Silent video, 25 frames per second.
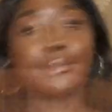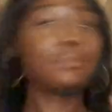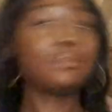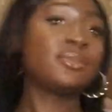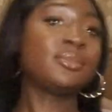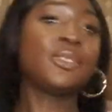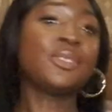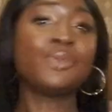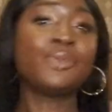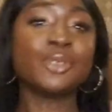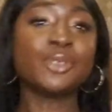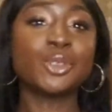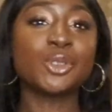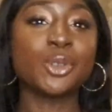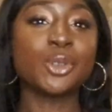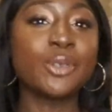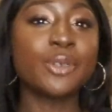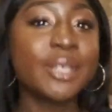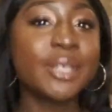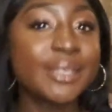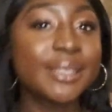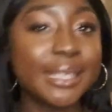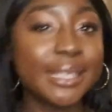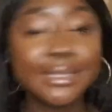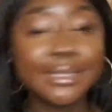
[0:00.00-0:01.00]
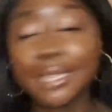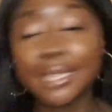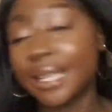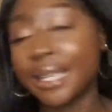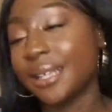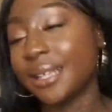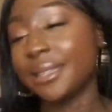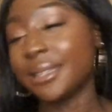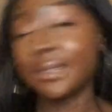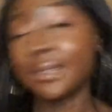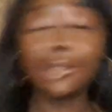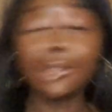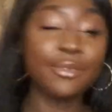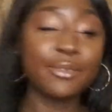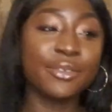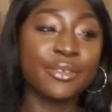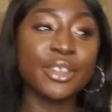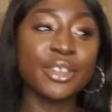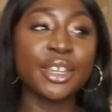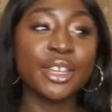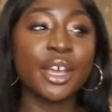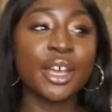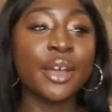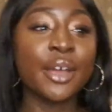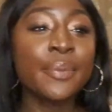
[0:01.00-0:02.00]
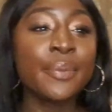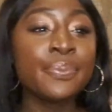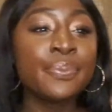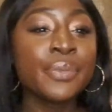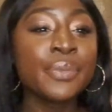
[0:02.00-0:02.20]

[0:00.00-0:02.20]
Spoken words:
different story, that's like another video.